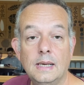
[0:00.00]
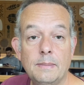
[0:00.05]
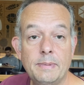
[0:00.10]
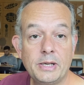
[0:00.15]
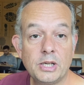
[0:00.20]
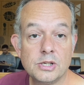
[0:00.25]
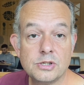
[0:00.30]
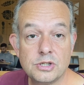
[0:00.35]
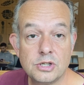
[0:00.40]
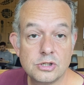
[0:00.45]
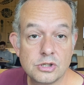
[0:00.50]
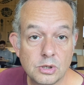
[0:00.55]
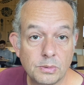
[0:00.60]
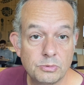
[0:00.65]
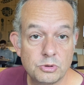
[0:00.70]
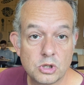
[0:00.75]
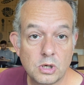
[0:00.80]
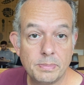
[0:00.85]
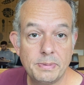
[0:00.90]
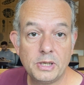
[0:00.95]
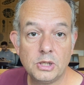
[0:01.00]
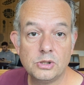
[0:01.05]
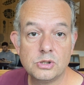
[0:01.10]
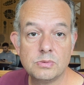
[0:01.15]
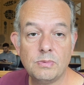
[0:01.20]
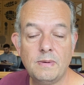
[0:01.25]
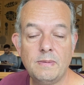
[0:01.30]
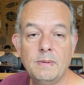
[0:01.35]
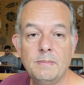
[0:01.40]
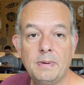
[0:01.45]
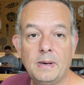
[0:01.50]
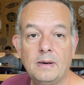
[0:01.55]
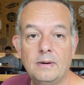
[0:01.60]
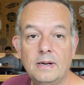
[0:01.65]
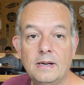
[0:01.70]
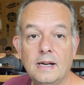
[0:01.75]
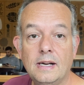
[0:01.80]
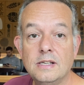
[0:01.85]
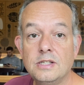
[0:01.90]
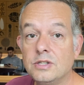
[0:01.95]
because the Subtropical Swimming
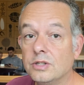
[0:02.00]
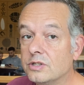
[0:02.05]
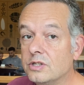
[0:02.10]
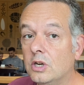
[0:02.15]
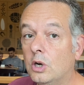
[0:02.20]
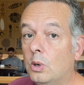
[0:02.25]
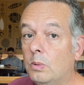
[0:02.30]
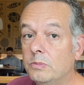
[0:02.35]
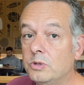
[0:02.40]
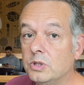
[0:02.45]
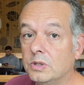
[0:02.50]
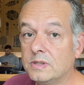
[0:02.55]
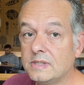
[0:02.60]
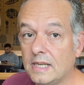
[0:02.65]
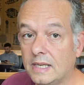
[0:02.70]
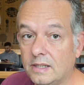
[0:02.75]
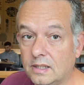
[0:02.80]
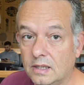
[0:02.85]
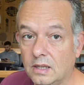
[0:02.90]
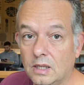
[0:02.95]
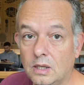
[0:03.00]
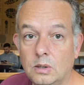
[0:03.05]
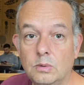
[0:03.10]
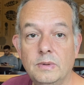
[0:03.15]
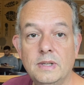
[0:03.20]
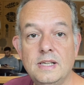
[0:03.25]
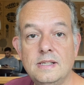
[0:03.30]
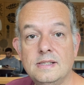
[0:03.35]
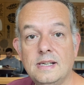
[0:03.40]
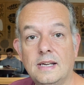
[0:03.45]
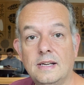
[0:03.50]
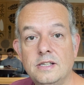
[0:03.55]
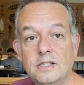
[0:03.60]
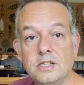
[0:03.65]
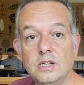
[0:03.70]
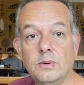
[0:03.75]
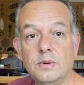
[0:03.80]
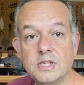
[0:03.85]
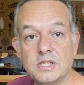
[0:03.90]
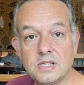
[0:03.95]
Paradise doesn't open till ten o'clock, we decided to
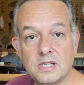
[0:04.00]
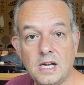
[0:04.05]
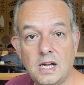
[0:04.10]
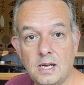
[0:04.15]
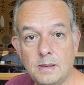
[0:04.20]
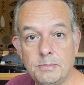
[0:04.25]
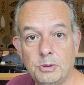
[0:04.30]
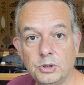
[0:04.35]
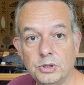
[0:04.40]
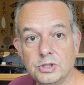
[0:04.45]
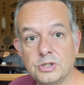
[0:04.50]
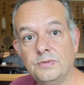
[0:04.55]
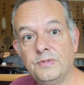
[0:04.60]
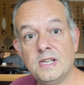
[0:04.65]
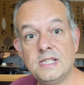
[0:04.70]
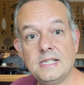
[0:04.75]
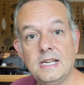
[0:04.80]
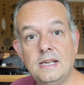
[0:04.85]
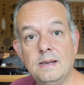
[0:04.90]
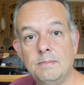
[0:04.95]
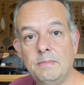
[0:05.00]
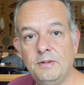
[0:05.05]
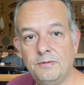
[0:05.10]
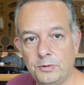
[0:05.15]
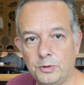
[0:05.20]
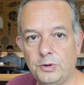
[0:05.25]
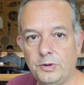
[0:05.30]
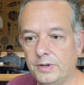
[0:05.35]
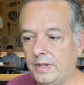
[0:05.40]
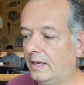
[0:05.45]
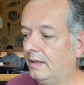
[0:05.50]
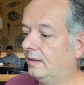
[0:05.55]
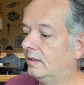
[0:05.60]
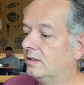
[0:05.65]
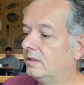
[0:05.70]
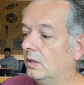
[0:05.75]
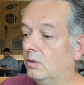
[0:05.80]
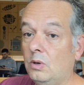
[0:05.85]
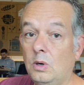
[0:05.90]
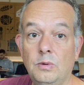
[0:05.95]
do a Starbucks visit before then,
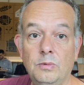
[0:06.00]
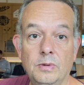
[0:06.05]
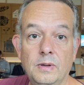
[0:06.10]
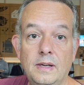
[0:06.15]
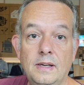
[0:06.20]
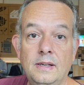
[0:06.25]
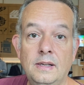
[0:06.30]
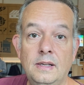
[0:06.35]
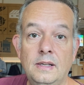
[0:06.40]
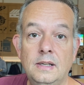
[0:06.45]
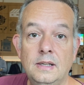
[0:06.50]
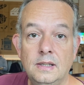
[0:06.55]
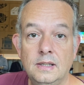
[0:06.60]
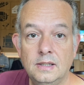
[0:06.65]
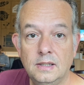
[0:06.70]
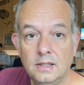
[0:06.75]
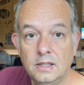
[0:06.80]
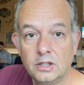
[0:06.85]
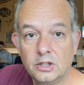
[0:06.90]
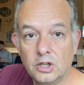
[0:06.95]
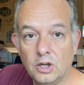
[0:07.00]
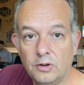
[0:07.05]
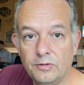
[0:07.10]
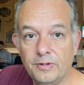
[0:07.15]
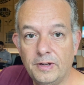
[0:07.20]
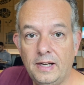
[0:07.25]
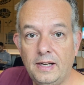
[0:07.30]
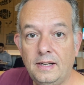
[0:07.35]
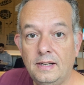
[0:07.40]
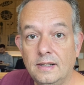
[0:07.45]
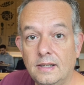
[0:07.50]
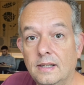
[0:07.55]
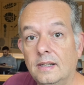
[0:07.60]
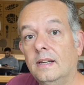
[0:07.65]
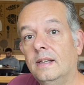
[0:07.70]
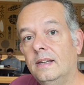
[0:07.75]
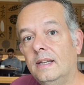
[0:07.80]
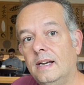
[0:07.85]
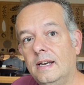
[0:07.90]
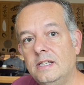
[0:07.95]
so hopefully coffee
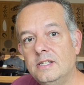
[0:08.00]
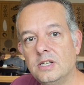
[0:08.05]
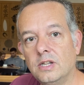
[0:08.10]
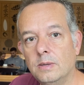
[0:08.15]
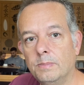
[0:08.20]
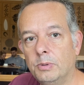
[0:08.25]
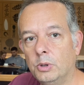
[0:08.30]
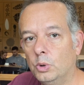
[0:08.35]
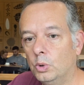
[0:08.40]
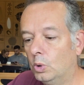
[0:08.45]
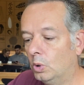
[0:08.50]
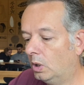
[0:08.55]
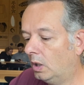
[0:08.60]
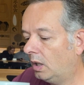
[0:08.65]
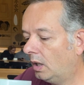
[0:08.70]
and into the pool.